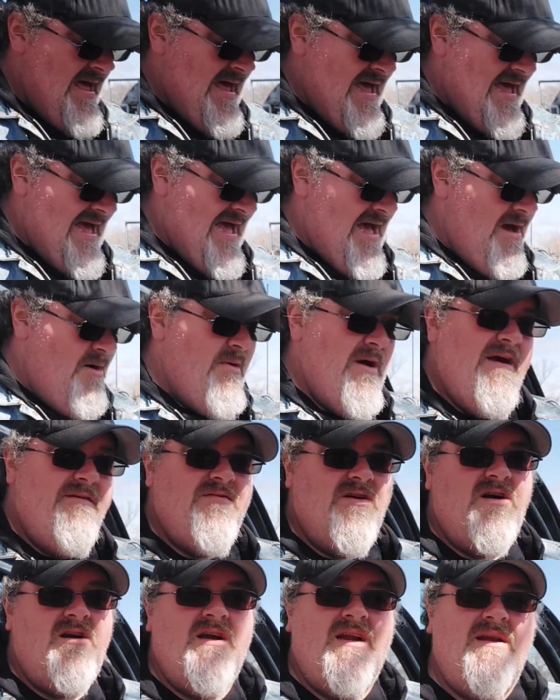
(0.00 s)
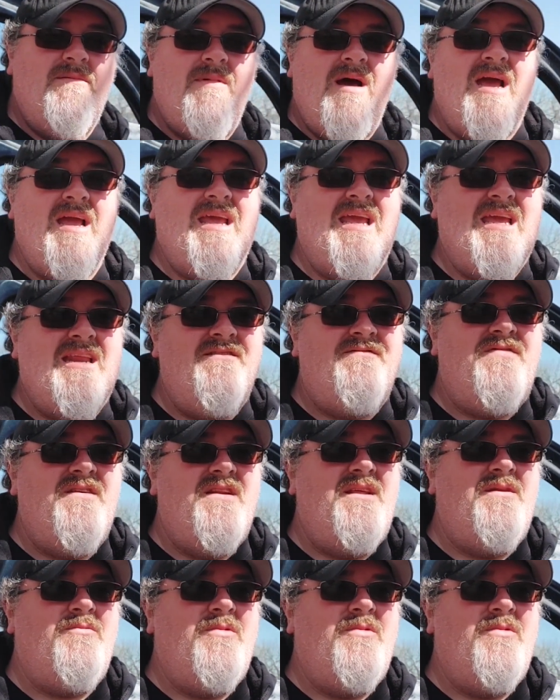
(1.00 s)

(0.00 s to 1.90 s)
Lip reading: However, in my infinite